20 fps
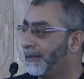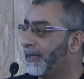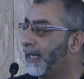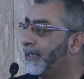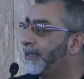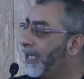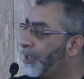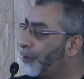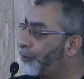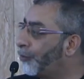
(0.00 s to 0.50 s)

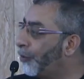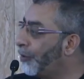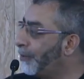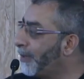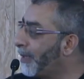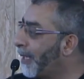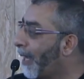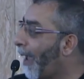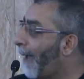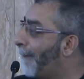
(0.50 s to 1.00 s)
Now that
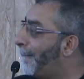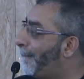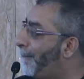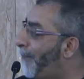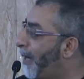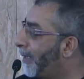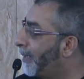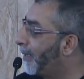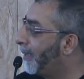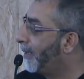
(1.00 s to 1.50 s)
couldn't be a
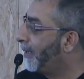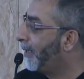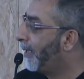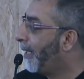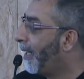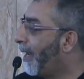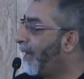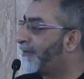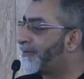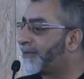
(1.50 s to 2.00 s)
better
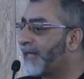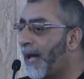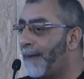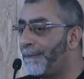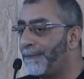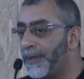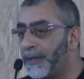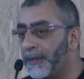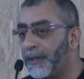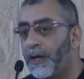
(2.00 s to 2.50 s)

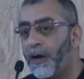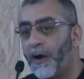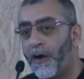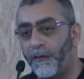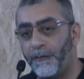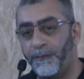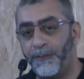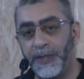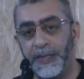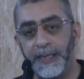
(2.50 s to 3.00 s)
example
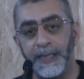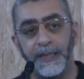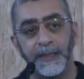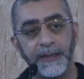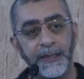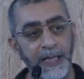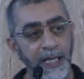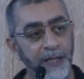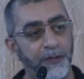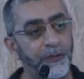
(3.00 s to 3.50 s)
of building
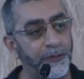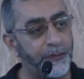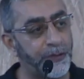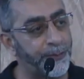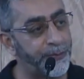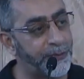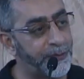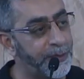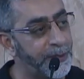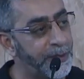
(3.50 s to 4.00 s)

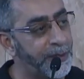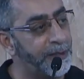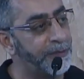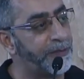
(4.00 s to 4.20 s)
relationships.